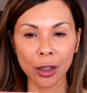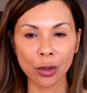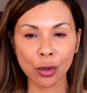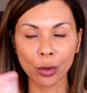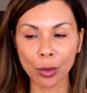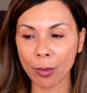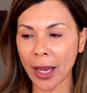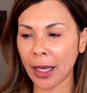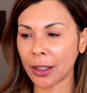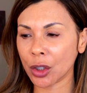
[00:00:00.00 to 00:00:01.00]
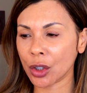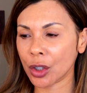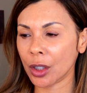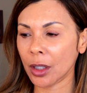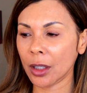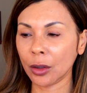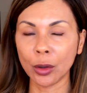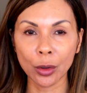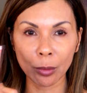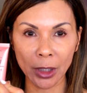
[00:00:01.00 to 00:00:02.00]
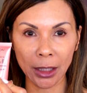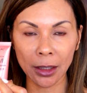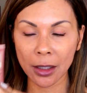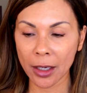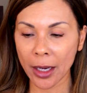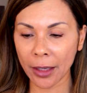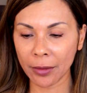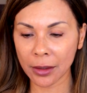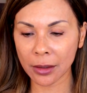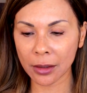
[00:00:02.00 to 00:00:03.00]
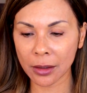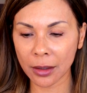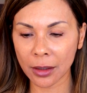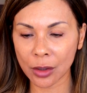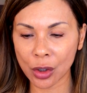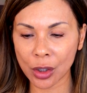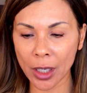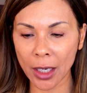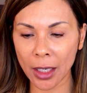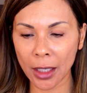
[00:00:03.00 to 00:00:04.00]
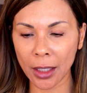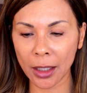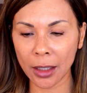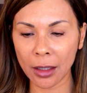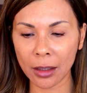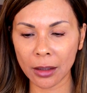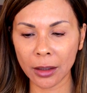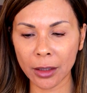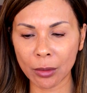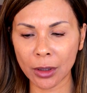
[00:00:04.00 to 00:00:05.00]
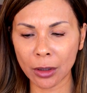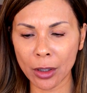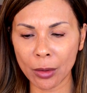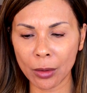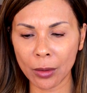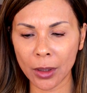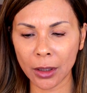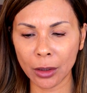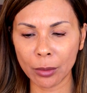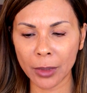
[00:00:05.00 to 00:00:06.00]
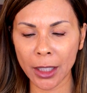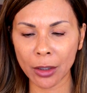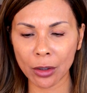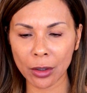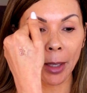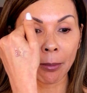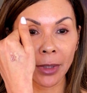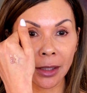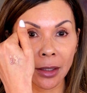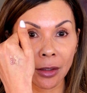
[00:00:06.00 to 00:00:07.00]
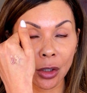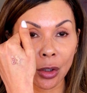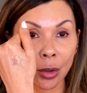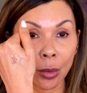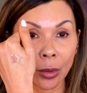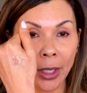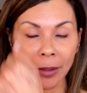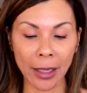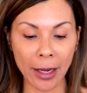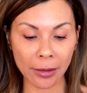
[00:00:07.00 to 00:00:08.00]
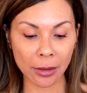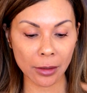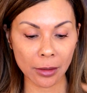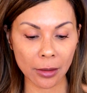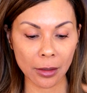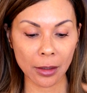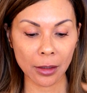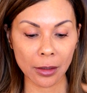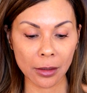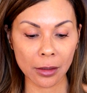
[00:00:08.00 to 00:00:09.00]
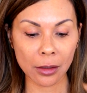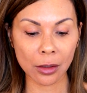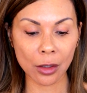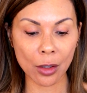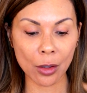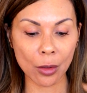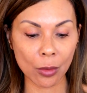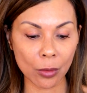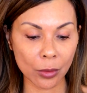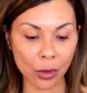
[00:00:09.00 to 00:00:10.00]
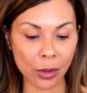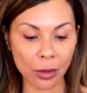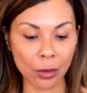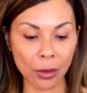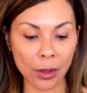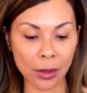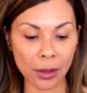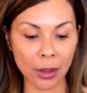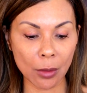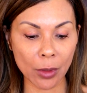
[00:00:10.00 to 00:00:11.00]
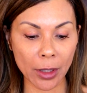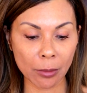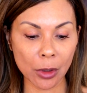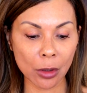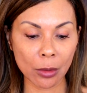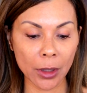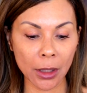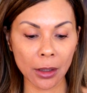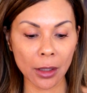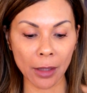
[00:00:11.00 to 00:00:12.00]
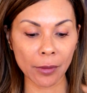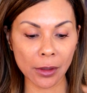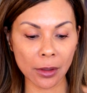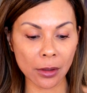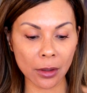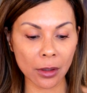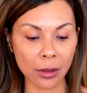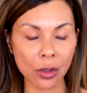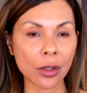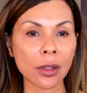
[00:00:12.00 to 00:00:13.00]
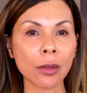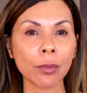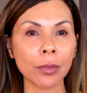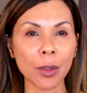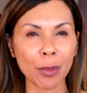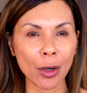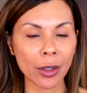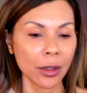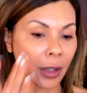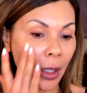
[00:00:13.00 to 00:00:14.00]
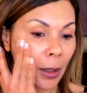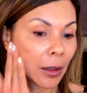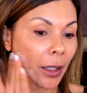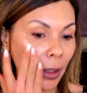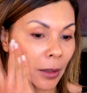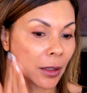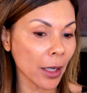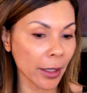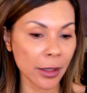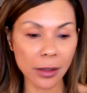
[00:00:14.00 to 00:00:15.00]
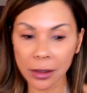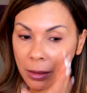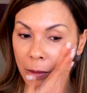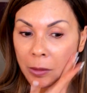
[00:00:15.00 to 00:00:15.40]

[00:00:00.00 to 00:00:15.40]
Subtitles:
True Match Lumi, and this is in the shade Liquid Glow Illuminator. I'm mixing the two like that, so just so you can see what I'm doing, and this is gonna just impart like a nice